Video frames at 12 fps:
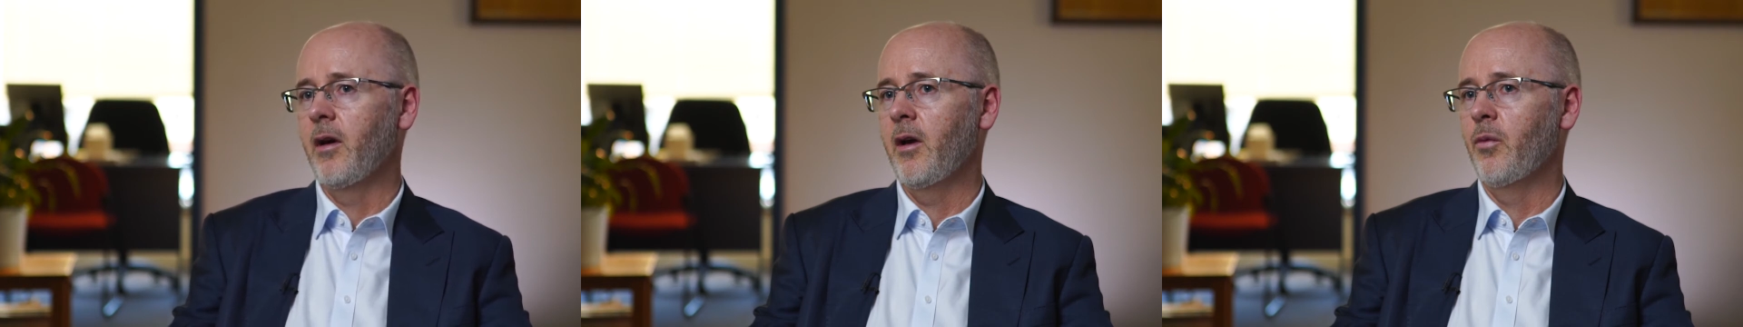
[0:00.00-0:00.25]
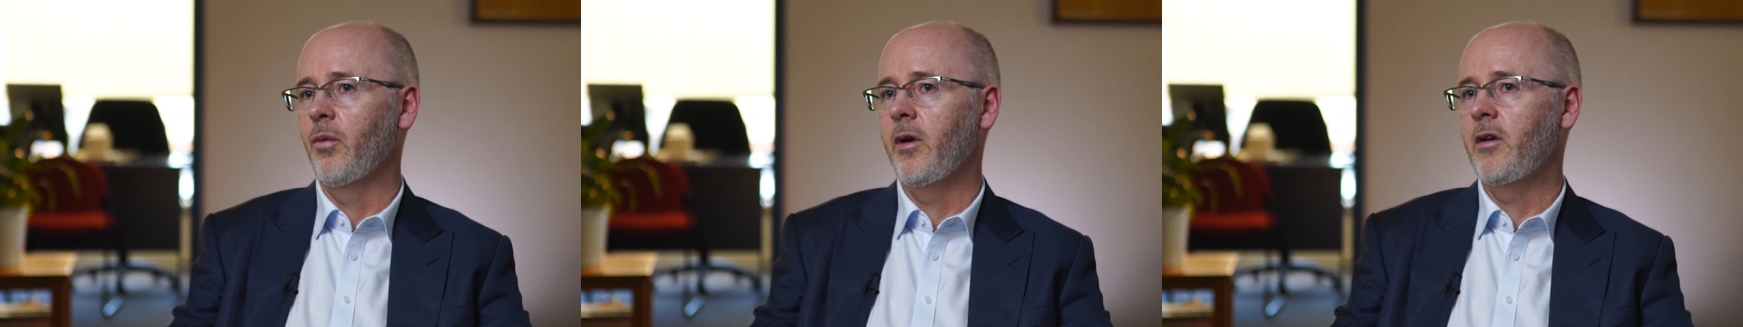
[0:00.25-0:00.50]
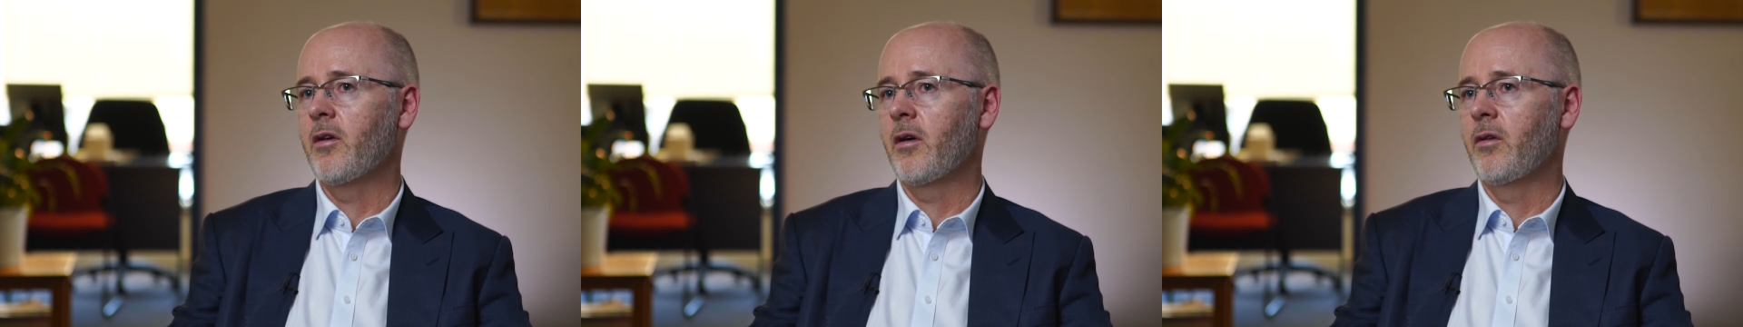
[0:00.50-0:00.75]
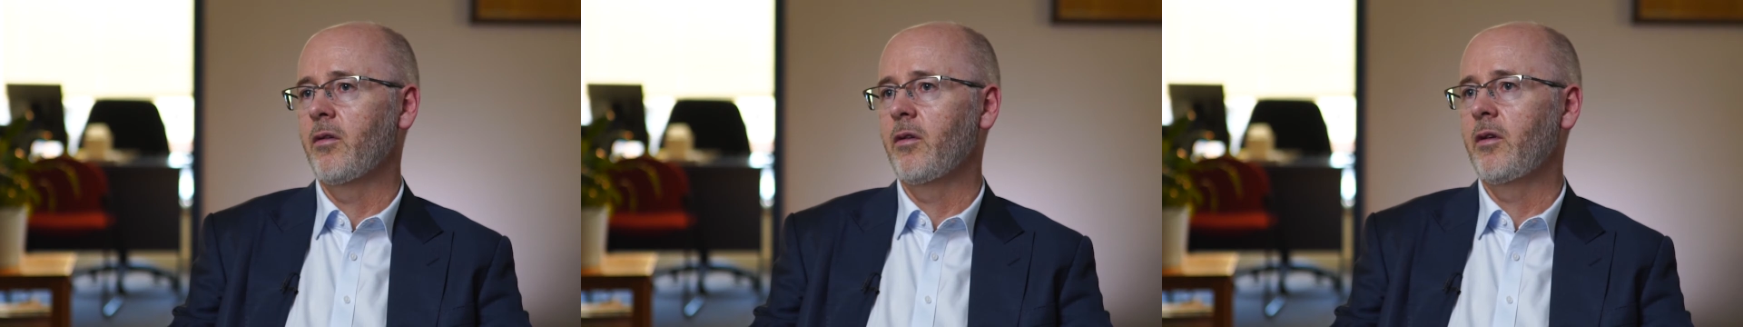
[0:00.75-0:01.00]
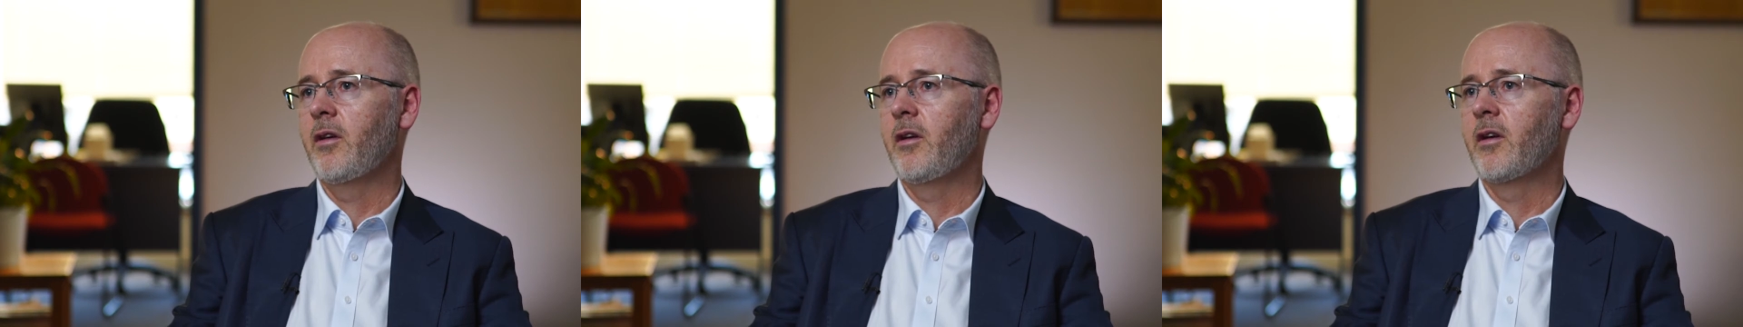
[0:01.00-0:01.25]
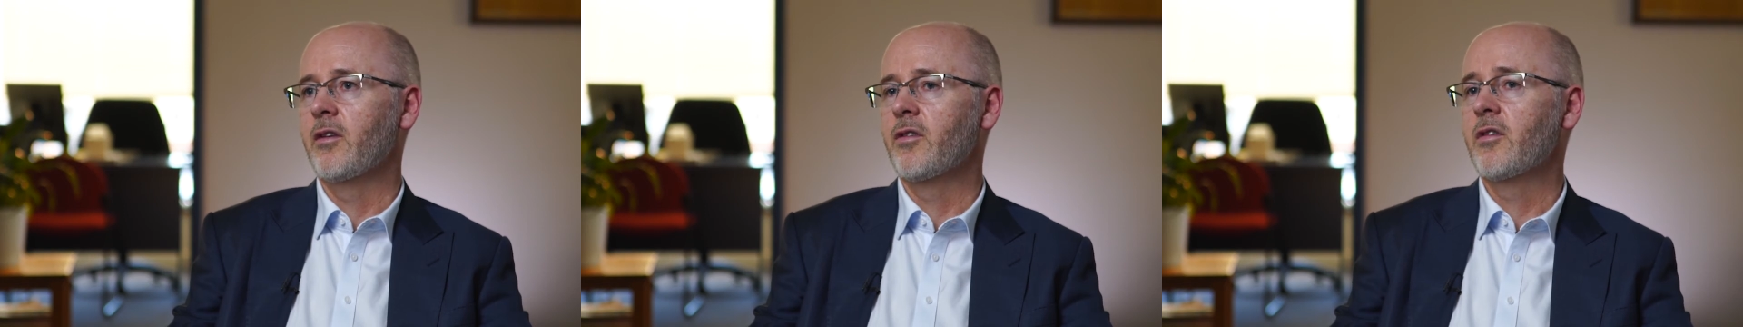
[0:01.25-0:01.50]
And we don't
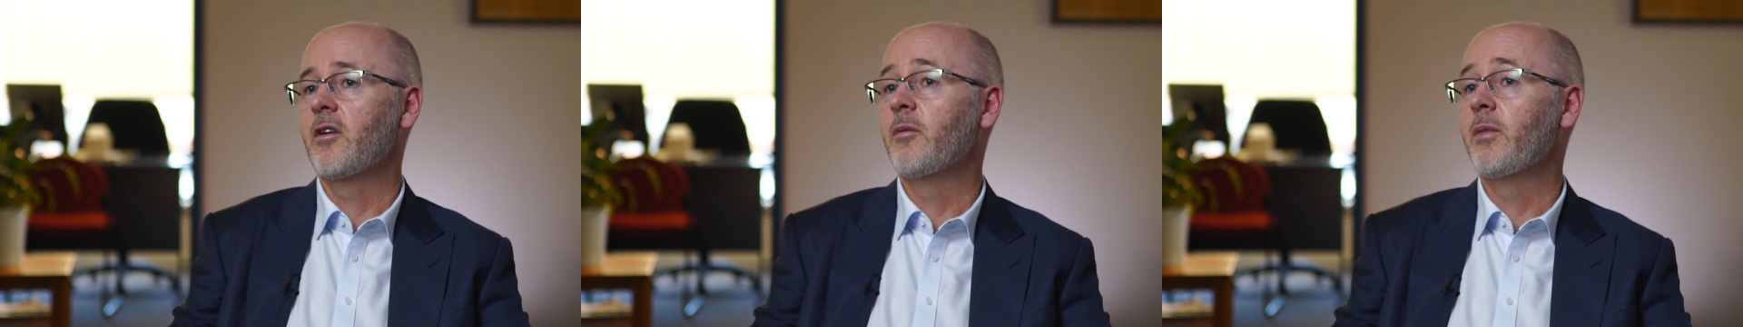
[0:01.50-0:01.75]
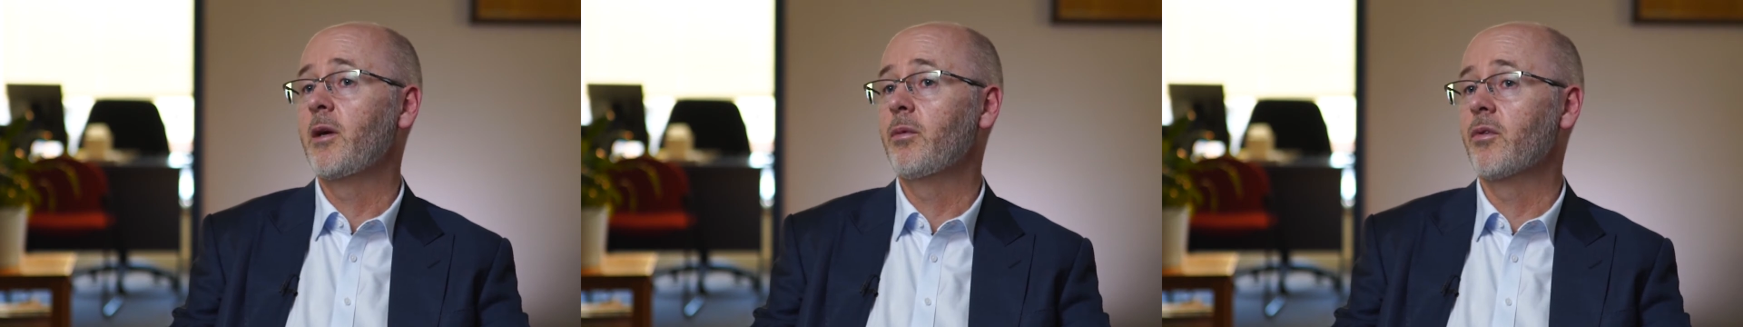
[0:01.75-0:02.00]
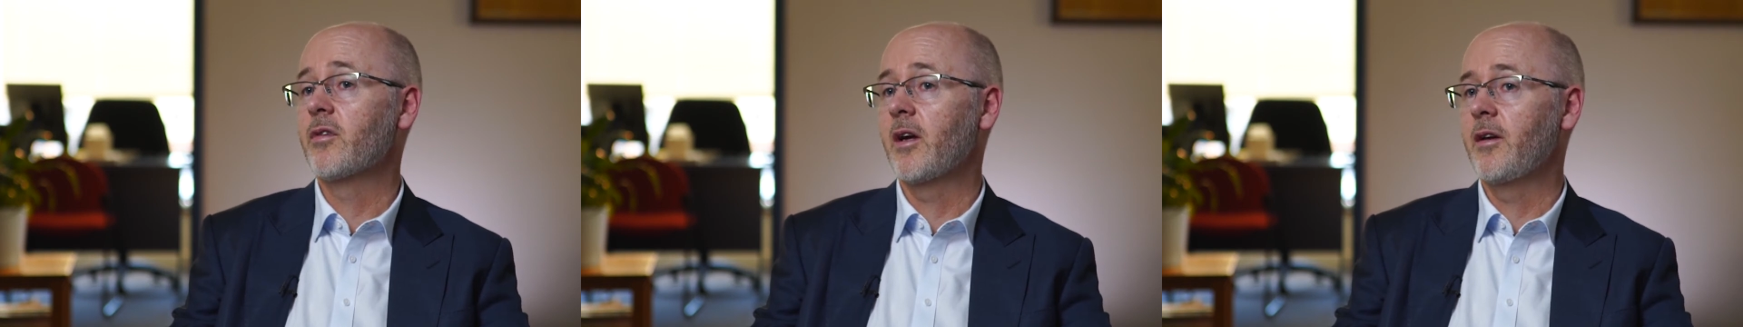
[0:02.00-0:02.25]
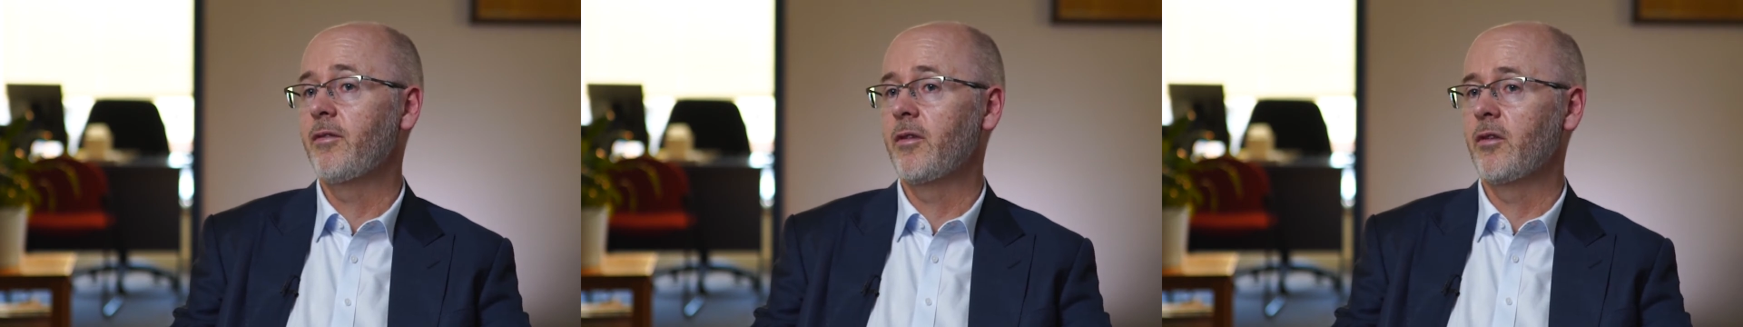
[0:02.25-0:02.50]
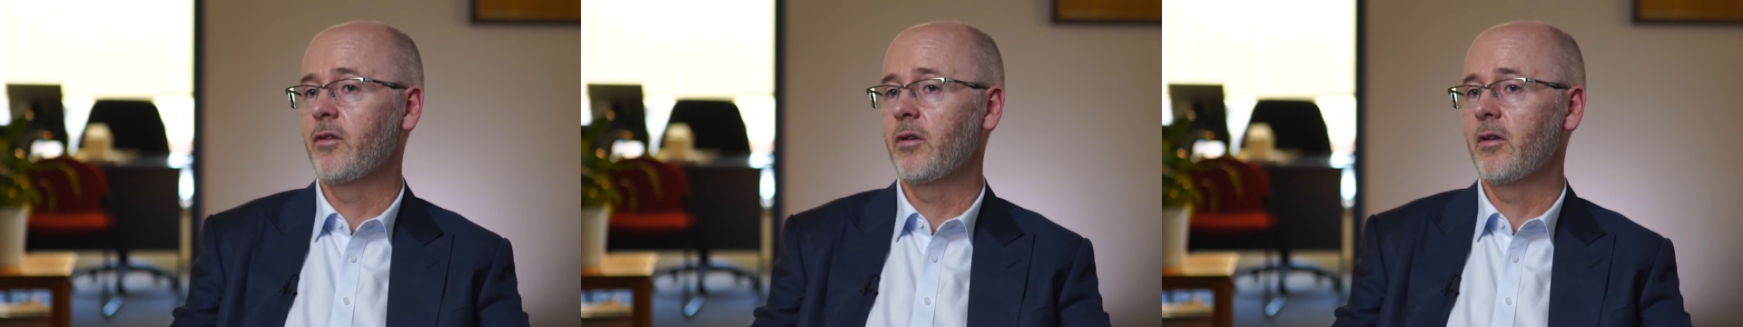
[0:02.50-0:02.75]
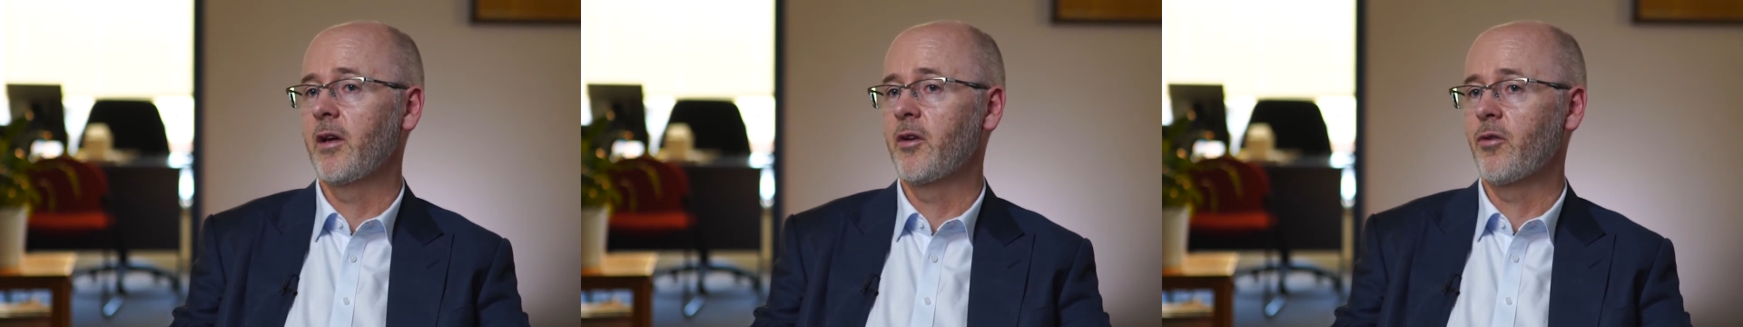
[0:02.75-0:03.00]
consider people safe
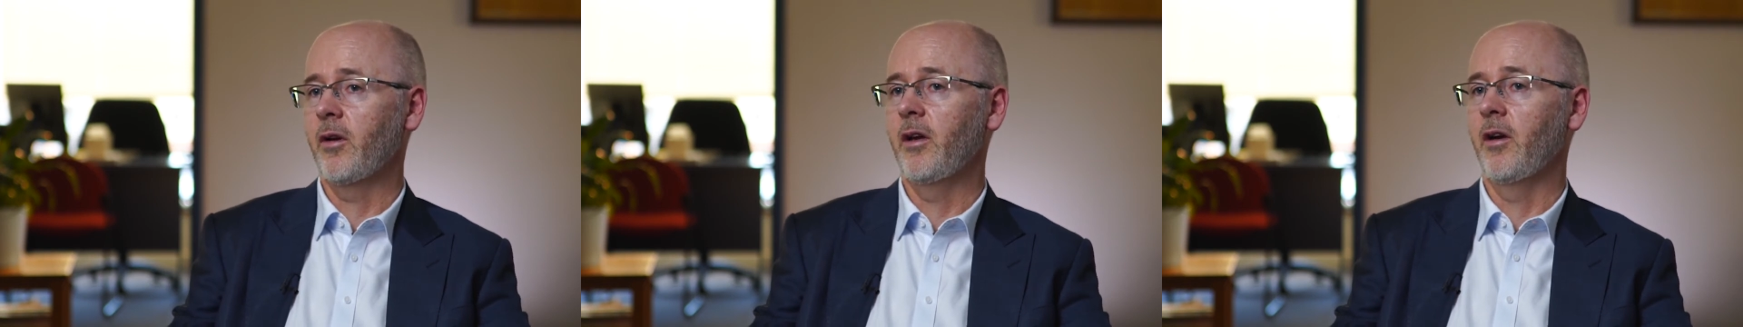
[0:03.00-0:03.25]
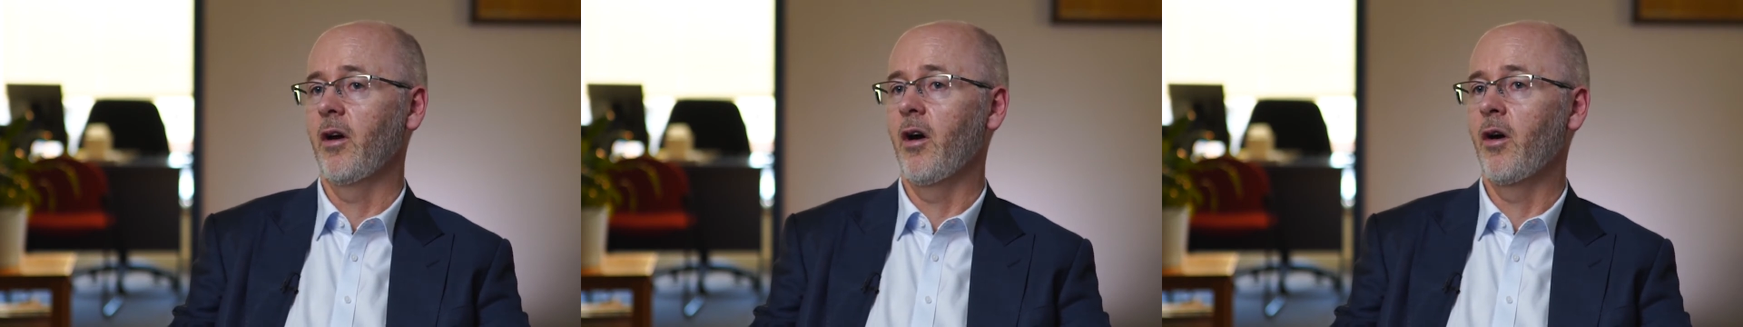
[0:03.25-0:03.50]
until they're drinking